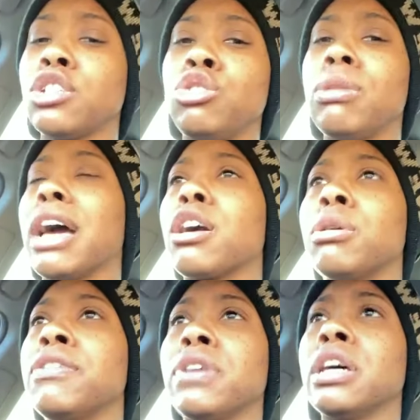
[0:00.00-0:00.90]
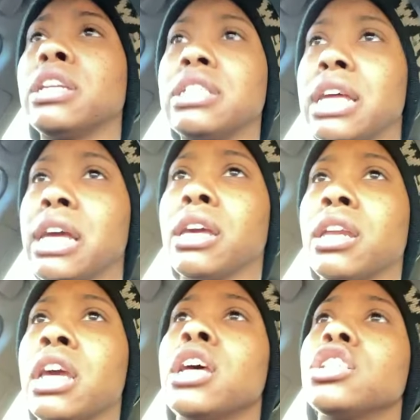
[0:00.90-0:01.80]
that you're not going to even
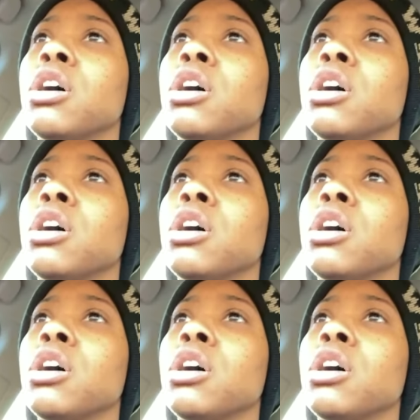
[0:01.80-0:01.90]
understand.